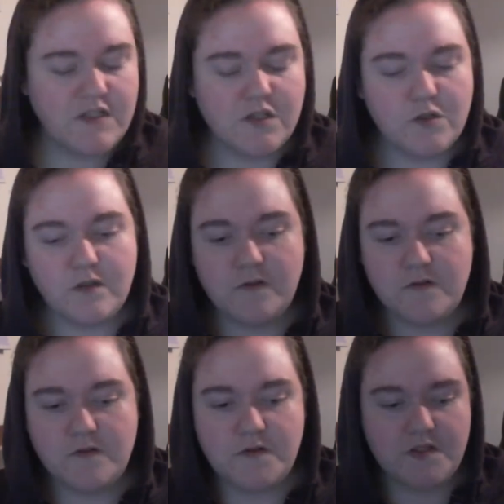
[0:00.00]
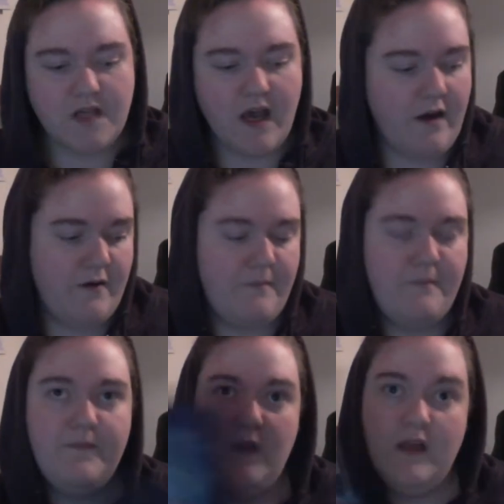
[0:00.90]
use
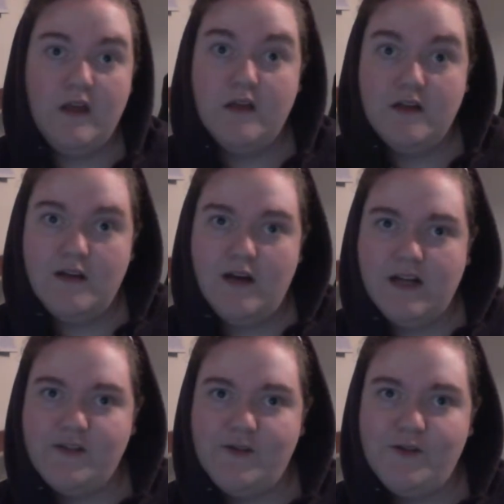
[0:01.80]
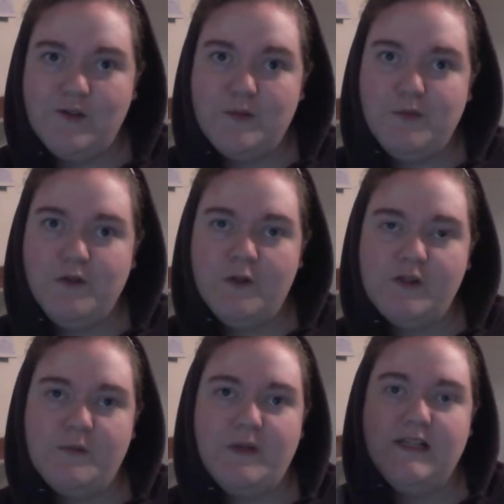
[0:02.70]
the
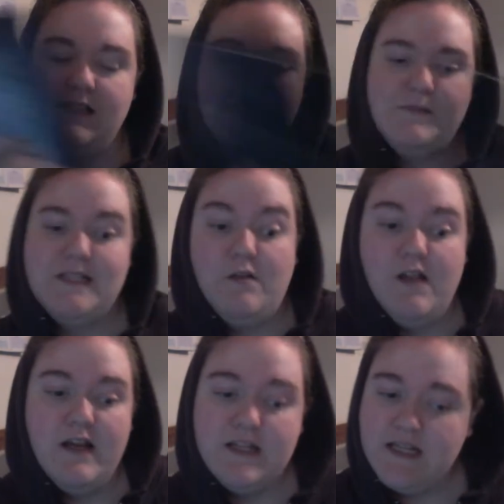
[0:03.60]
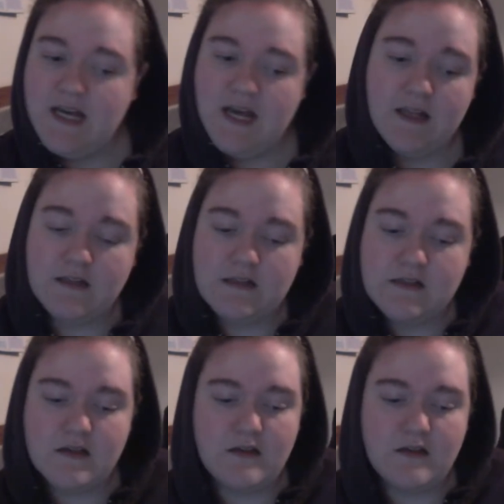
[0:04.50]
books because I'm still learning, and